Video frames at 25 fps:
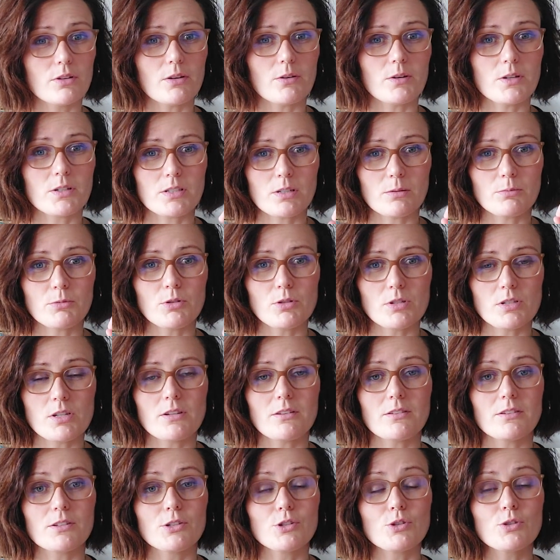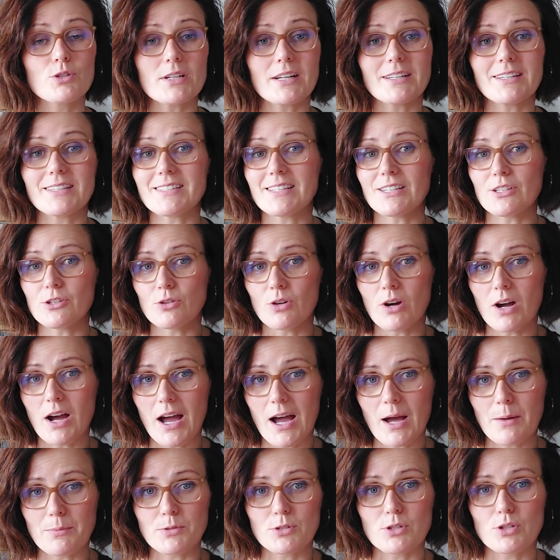There are some newsletters that you are
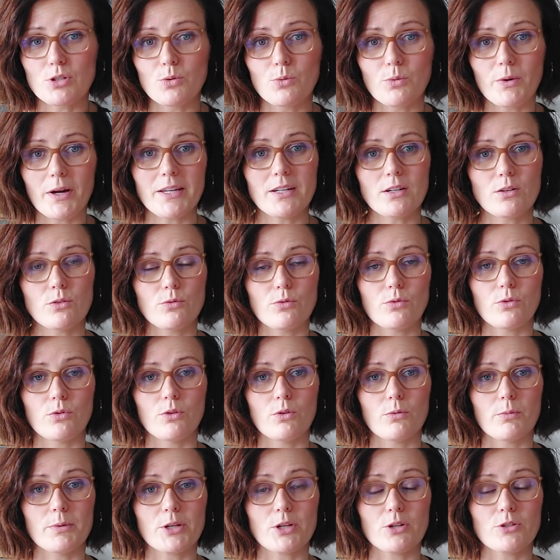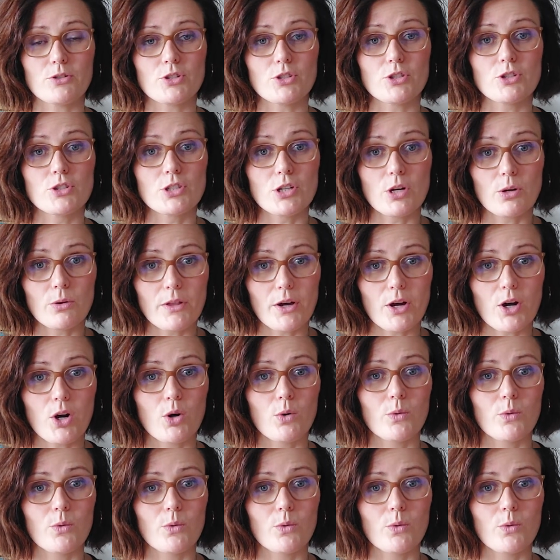absolutely waiting for because you know they